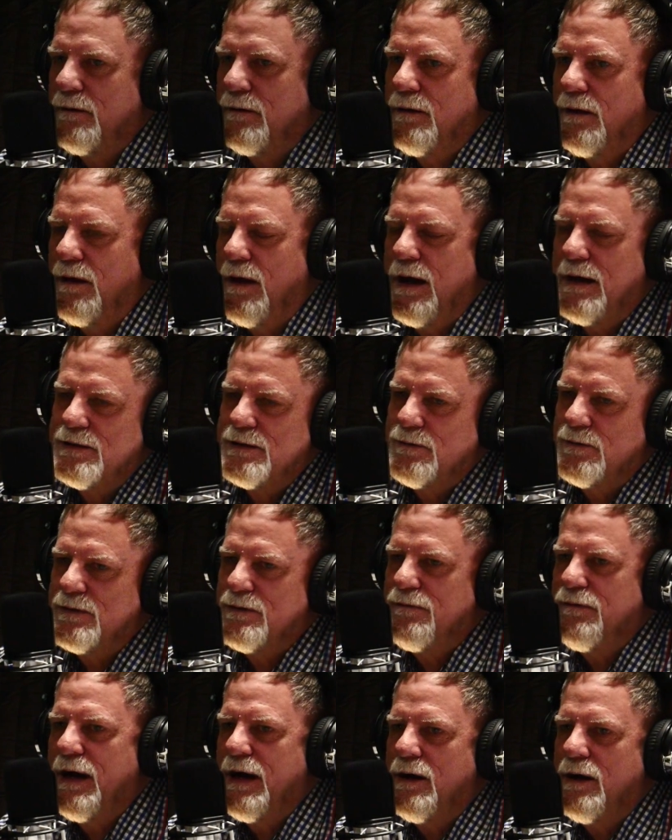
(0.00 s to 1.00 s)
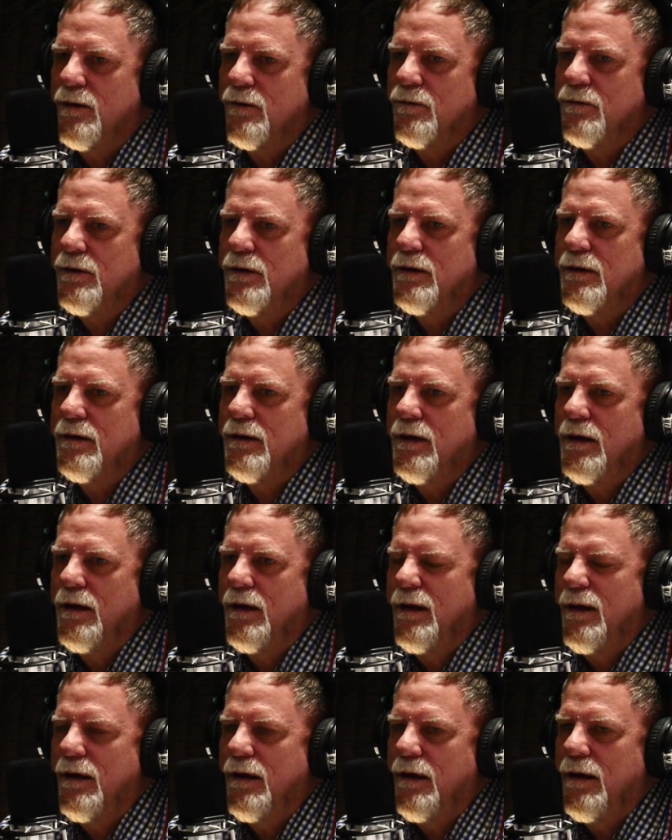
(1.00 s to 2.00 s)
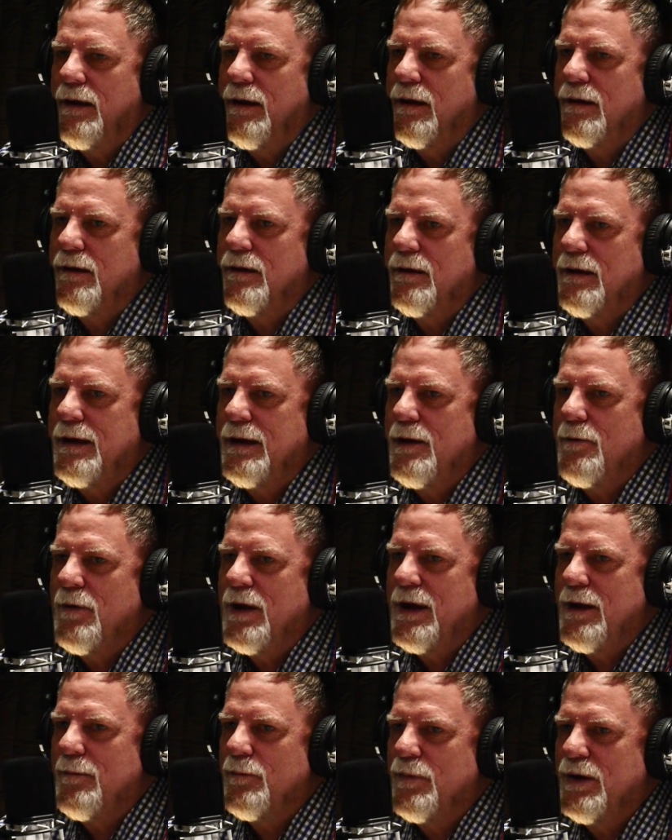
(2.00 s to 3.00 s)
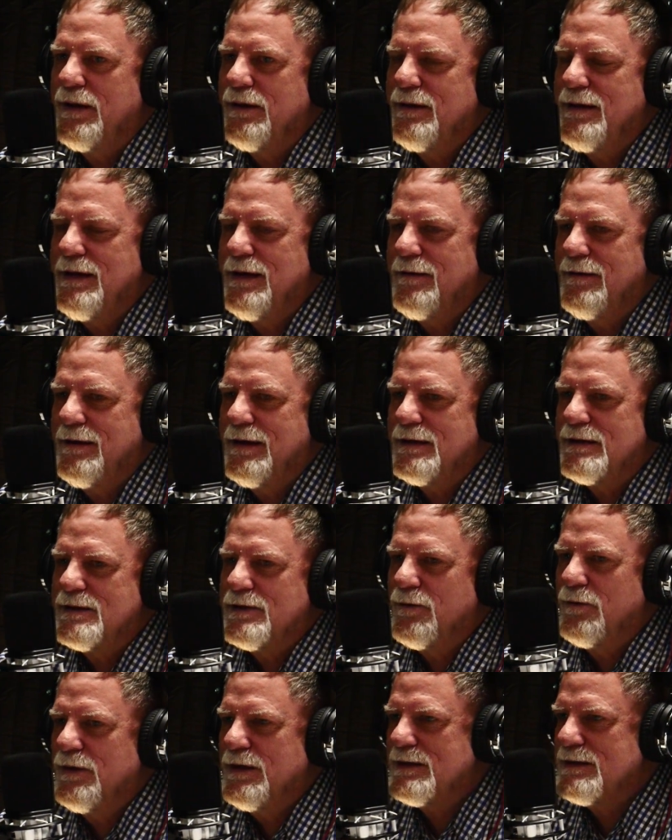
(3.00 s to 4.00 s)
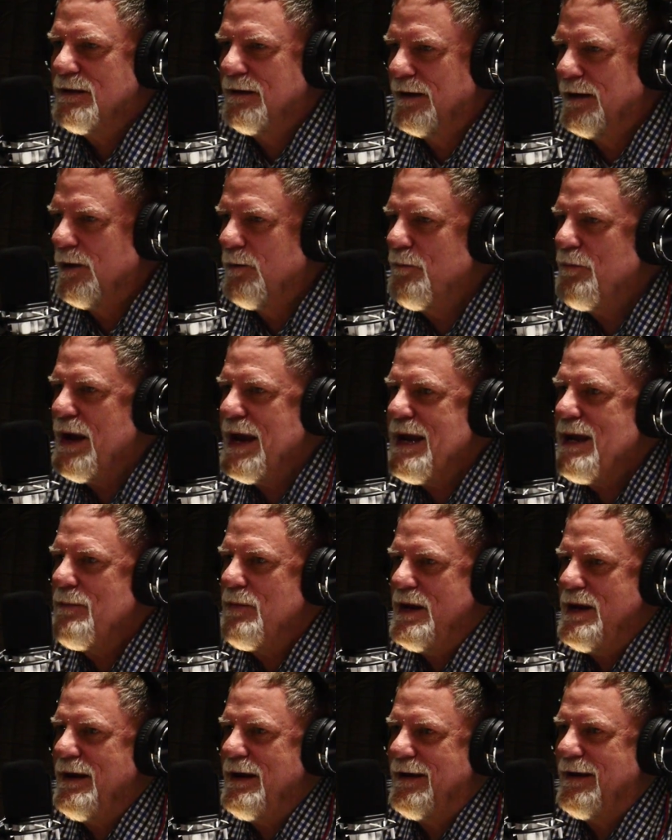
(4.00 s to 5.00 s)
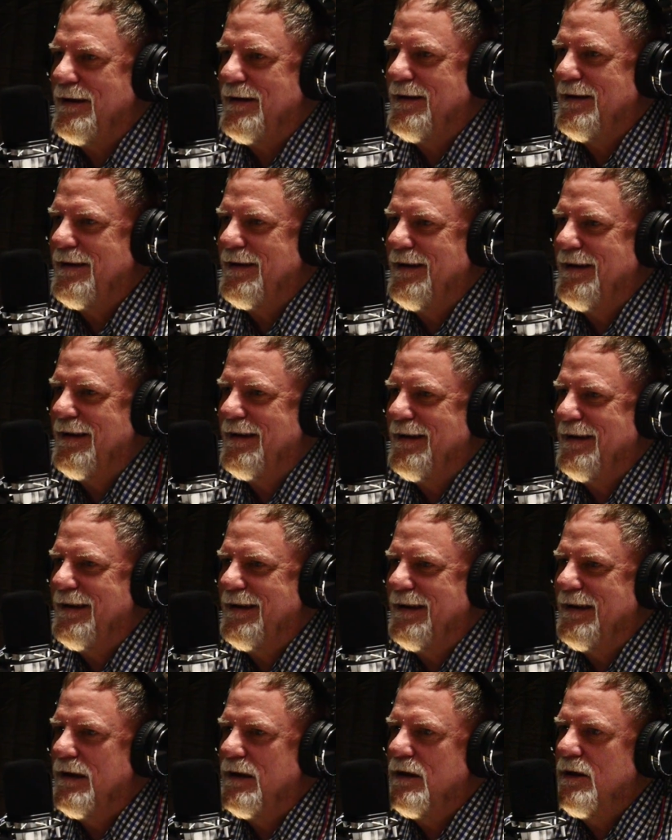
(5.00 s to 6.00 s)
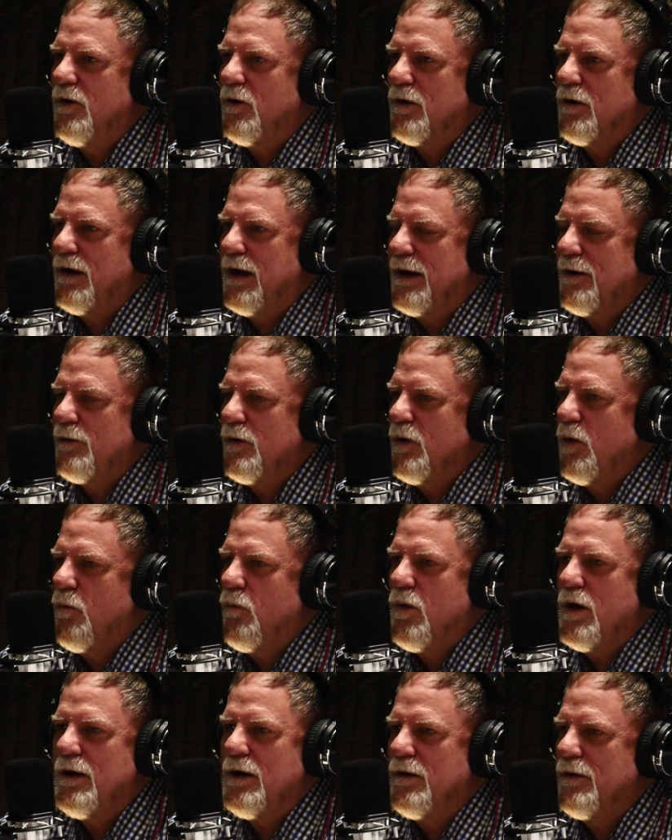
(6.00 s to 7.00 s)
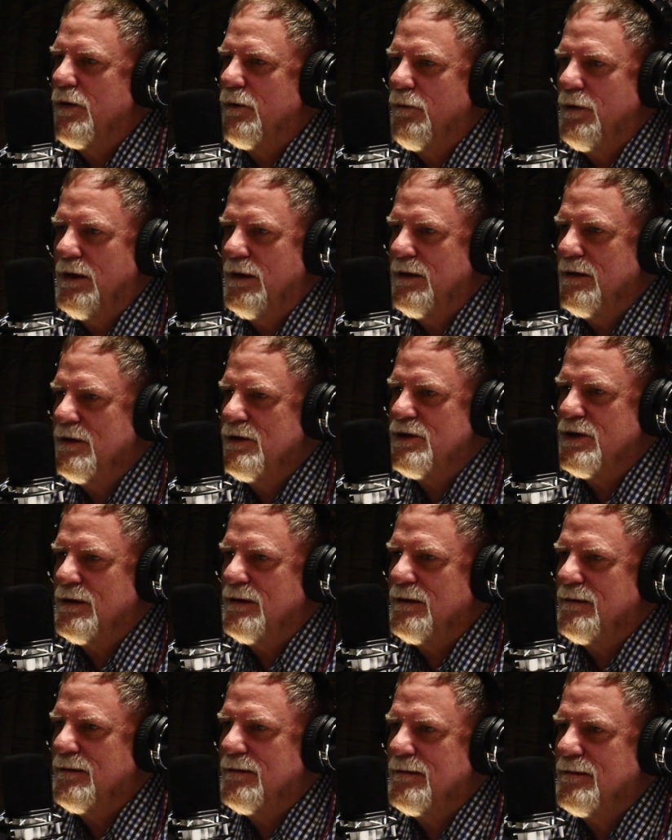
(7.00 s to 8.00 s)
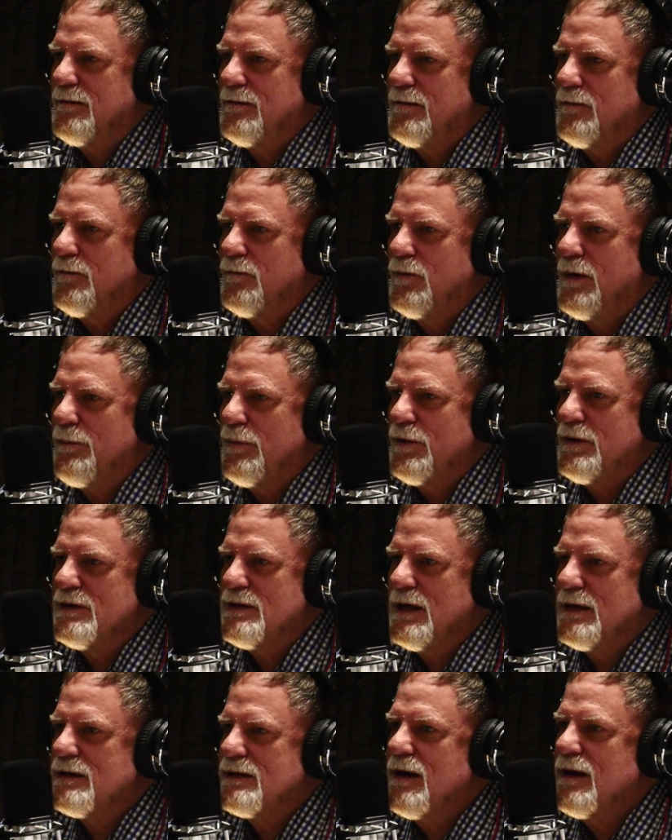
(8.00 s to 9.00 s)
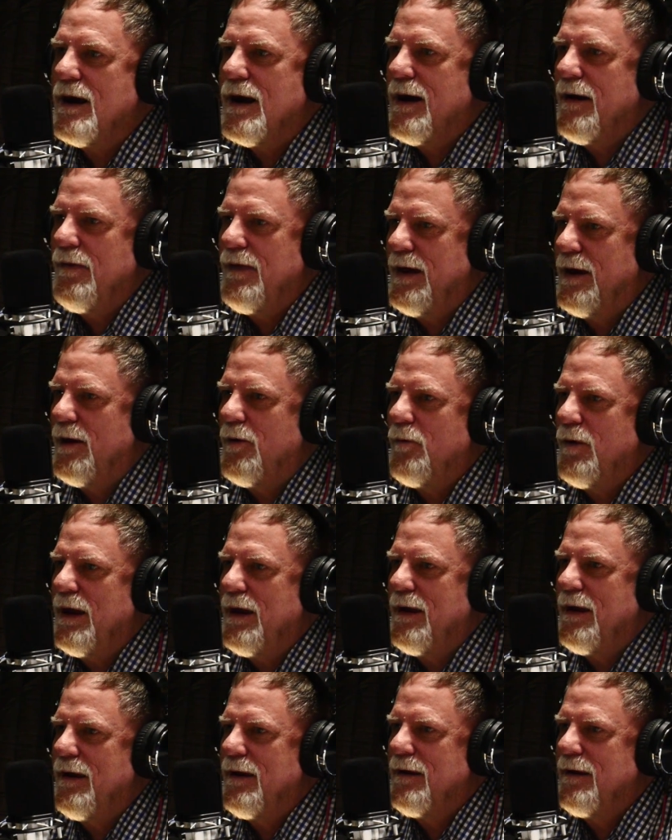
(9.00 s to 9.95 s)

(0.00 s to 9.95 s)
lost was found. And anyway, but so this little baby, and I don't know what other religion represents God that way.